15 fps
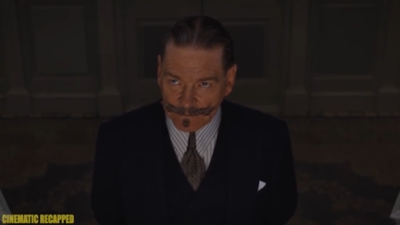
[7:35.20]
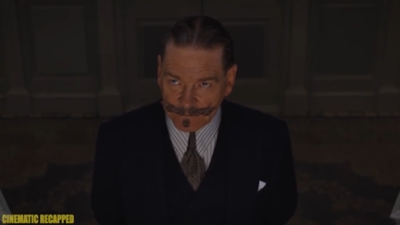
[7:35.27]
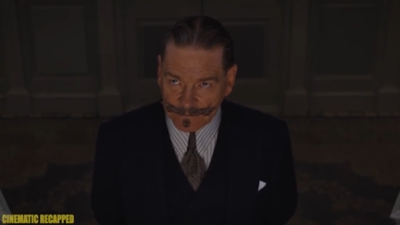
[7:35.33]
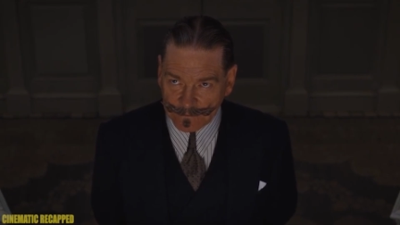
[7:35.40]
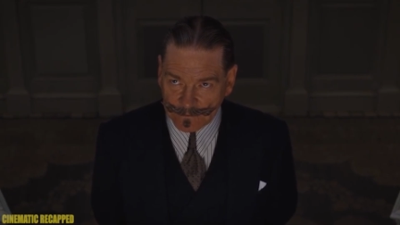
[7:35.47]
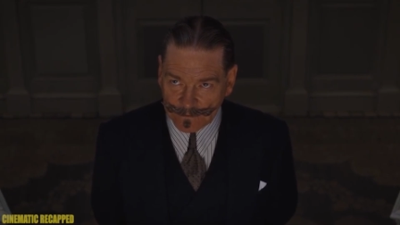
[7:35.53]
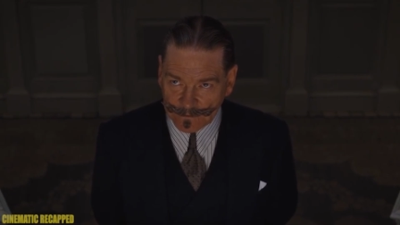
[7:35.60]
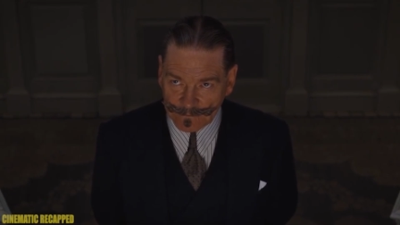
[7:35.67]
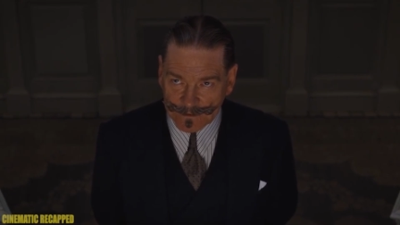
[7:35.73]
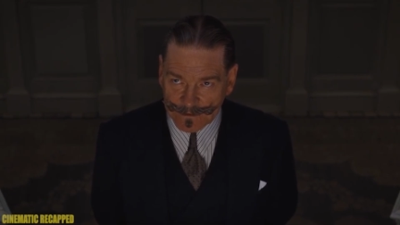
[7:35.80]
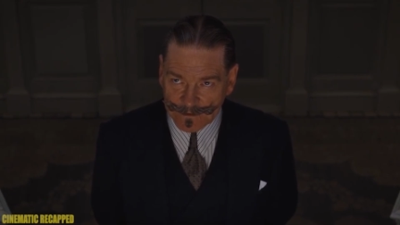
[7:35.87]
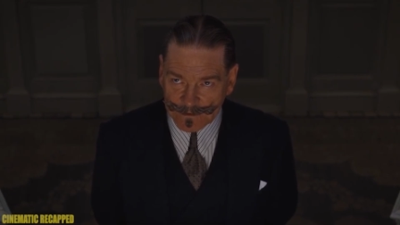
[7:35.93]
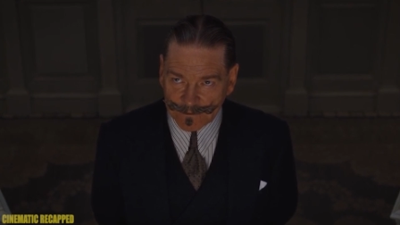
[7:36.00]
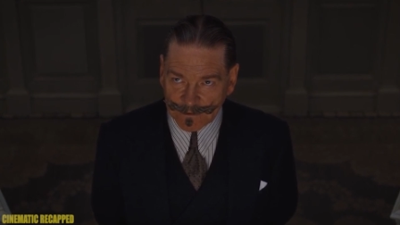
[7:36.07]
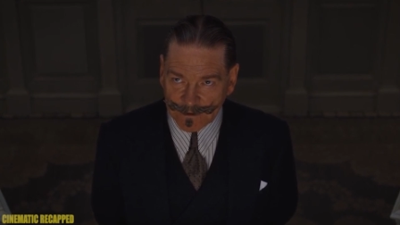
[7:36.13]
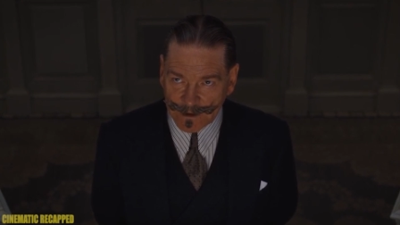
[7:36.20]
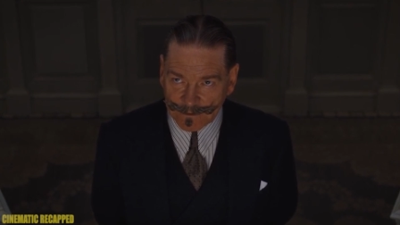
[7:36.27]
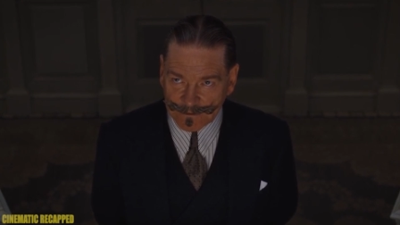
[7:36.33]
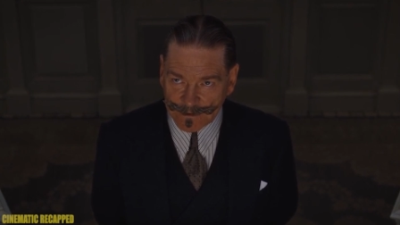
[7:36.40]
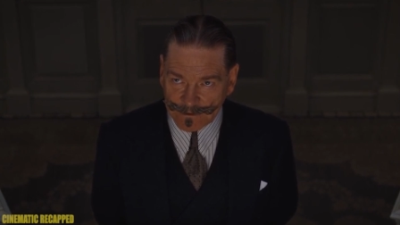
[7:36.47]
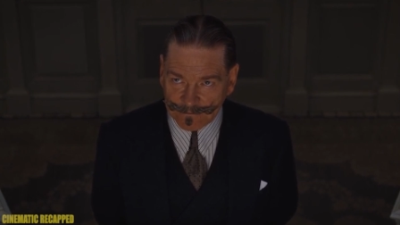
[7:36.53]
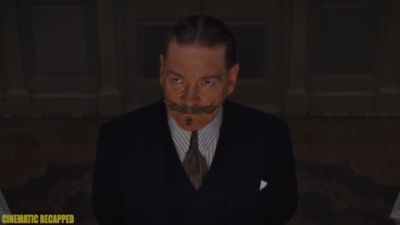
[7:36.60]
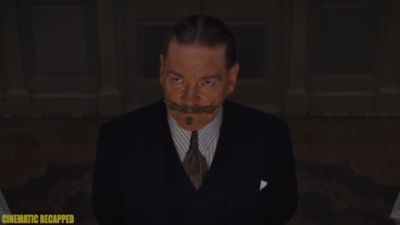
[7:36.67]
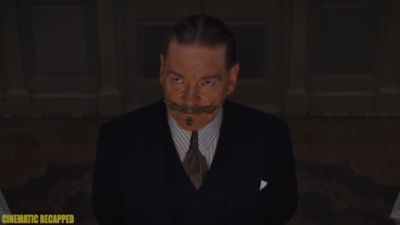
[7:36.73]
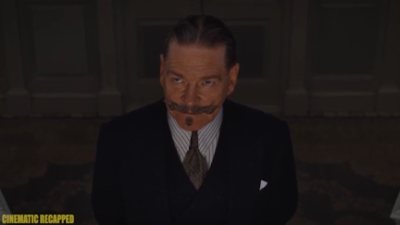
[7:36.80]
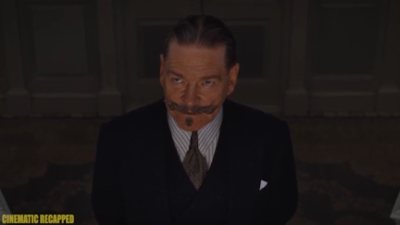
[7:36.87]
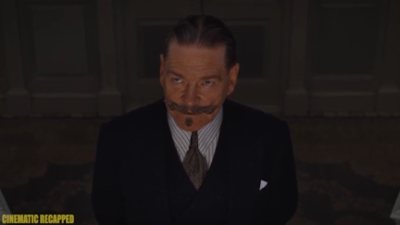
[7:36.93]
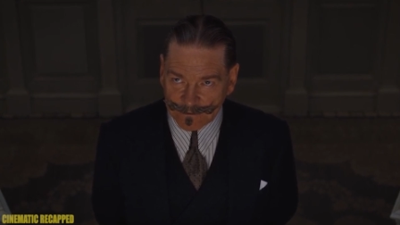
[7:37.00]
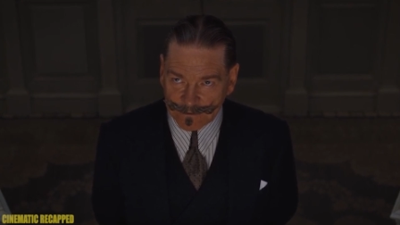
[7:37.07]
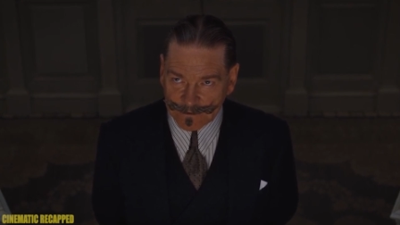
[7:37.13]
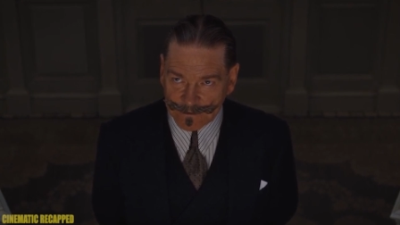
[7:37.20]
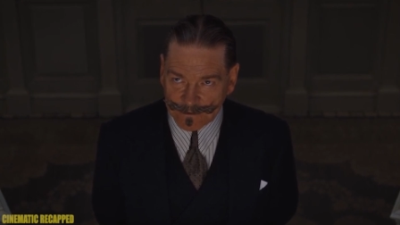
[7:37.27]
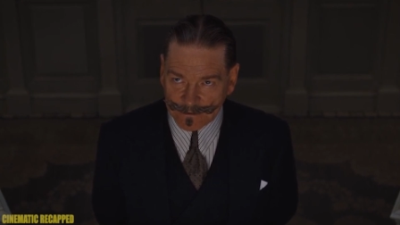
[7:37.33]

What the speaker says: that she is more than worthy of Bouc's affection.